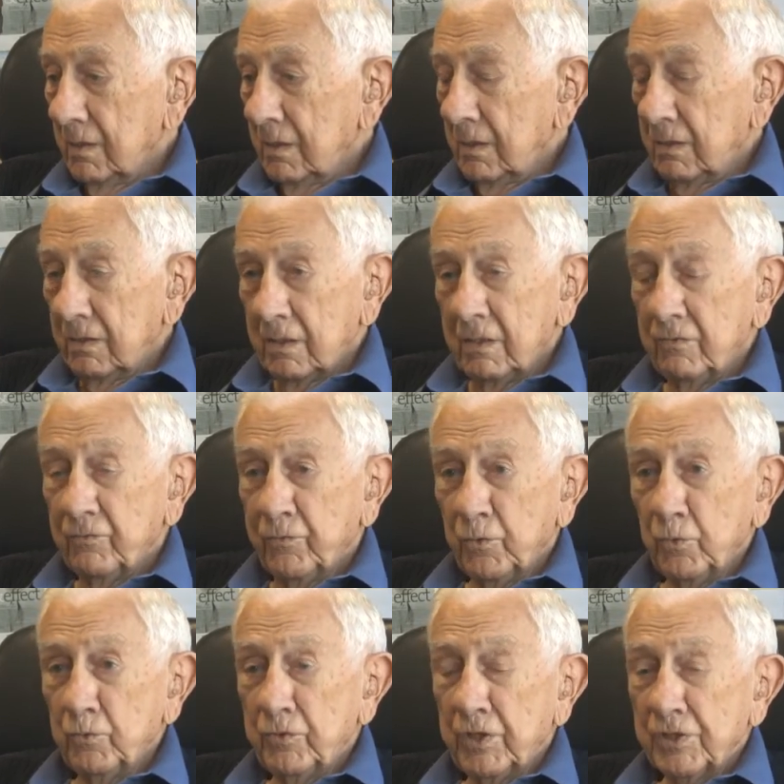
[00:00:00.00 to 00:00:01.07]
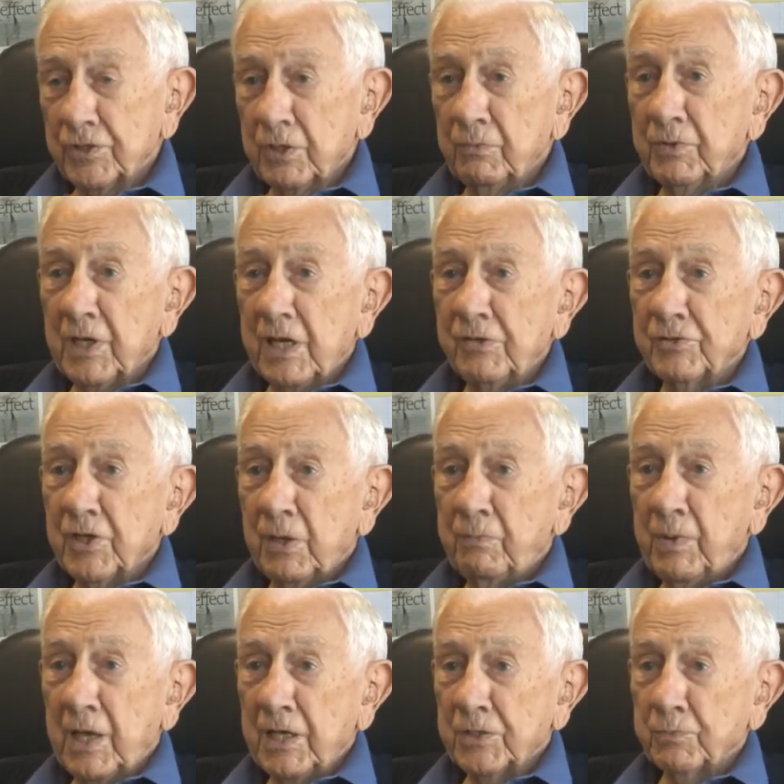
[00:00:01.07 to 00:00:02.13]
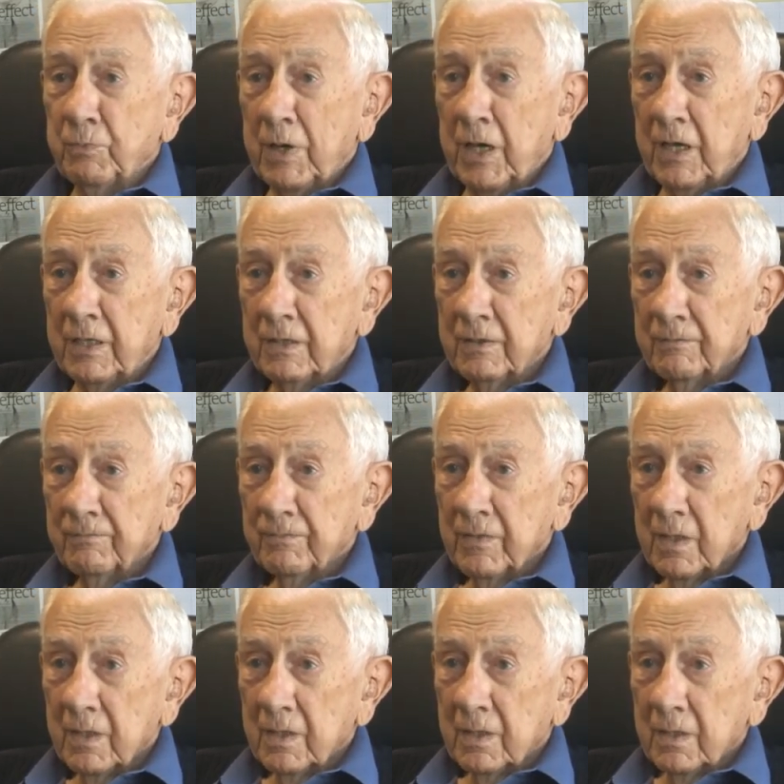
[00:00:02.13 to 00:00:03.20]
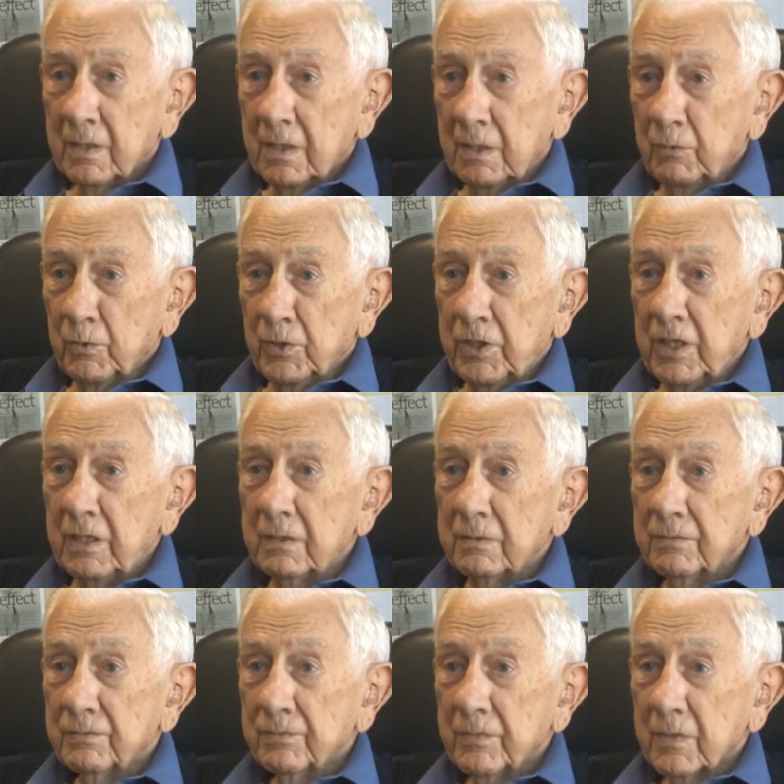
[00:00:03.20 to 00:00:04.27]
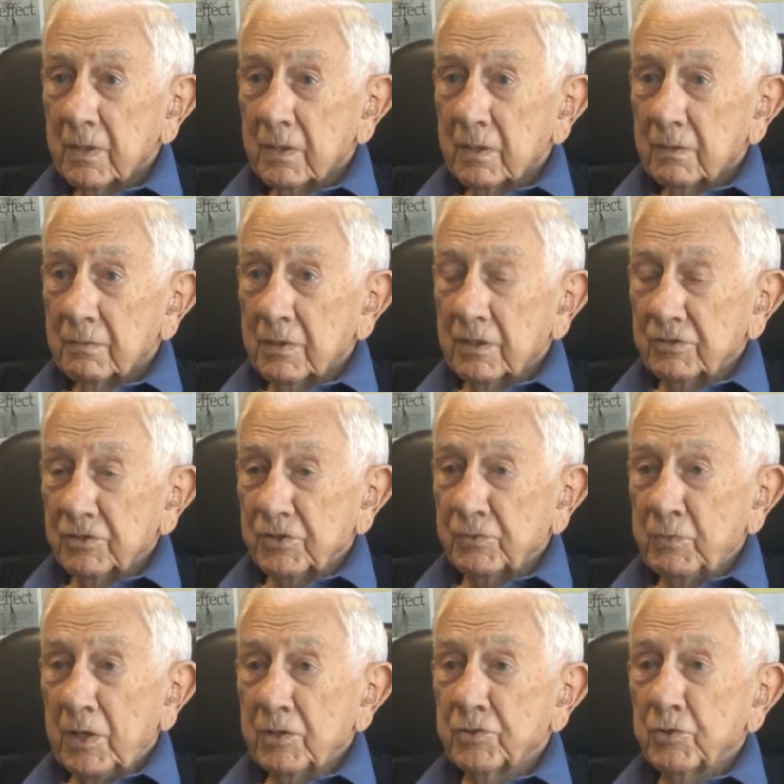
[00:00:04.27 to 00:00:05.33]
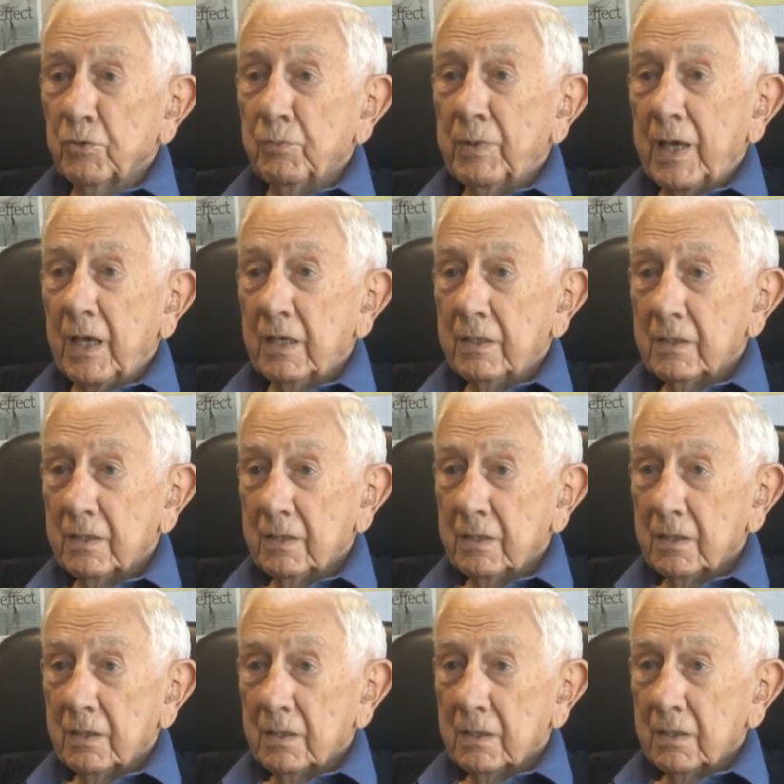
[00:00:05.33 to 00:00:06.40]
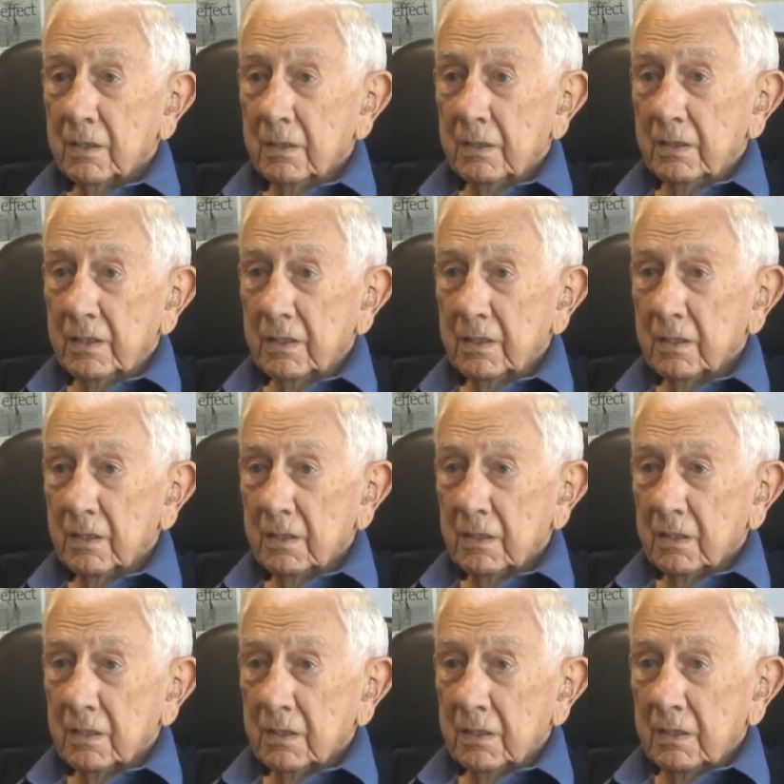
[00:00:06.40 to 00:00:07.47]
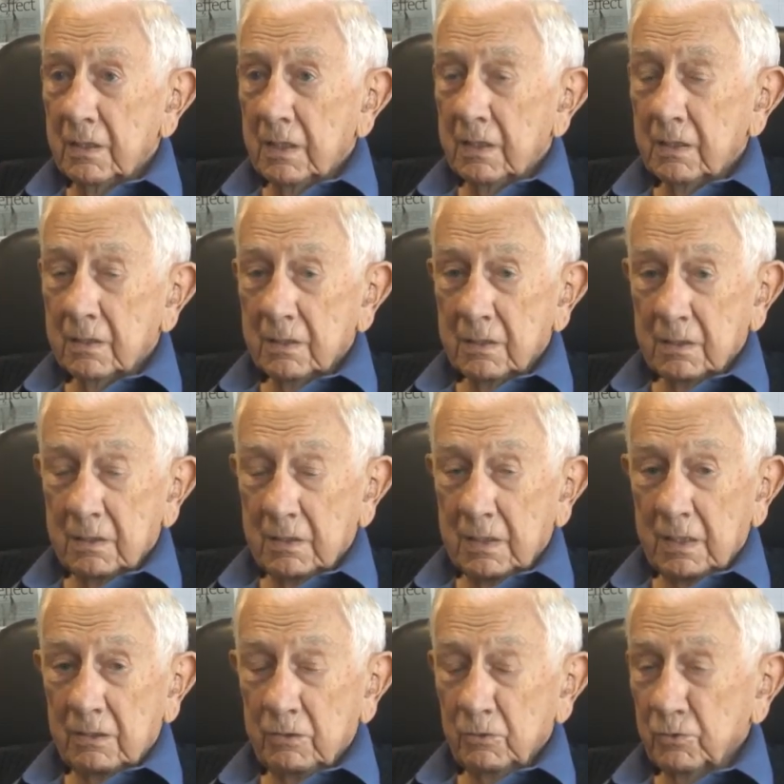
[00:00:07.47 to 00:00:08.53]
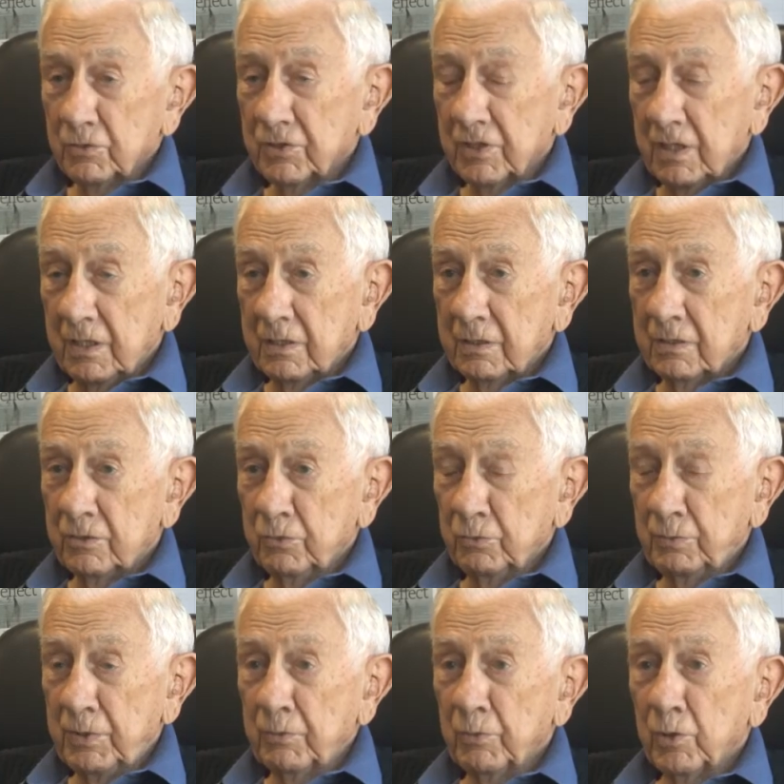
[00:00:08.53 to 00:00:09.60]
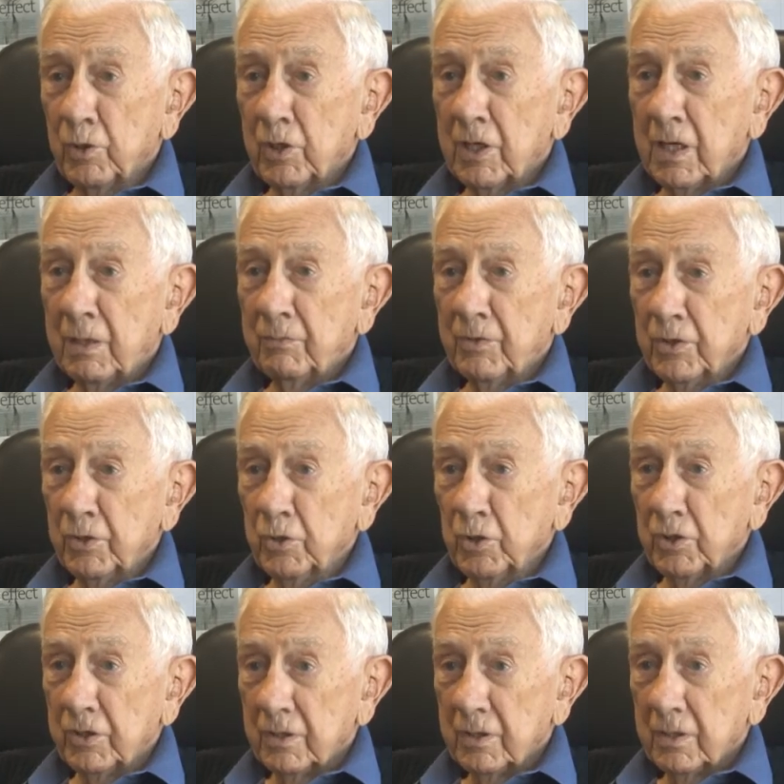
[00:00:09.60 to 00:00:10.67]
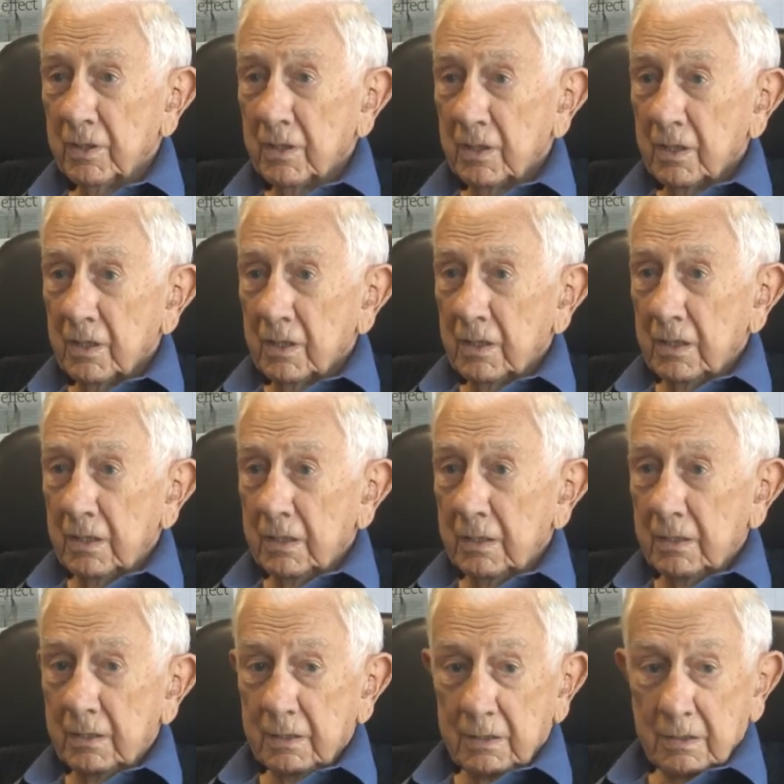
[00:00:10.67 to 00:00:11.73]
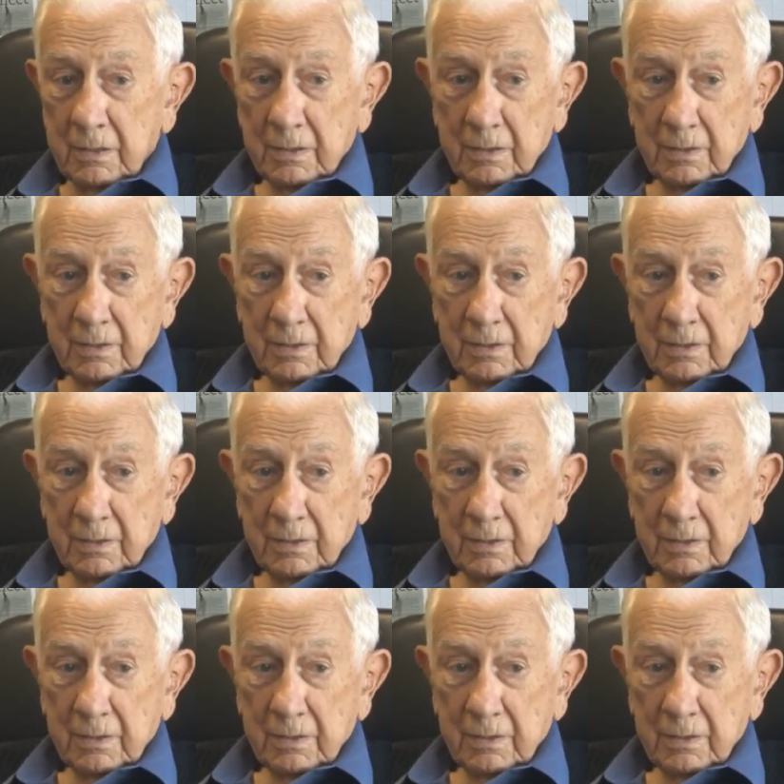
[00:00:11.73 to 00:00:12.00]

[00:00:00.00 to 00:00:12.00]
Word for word: and, and food that sometimes I passed by, I wouldn't eat because it smelled so bad, all right? And I, and I knew it was going to do me more harm than good. And uh,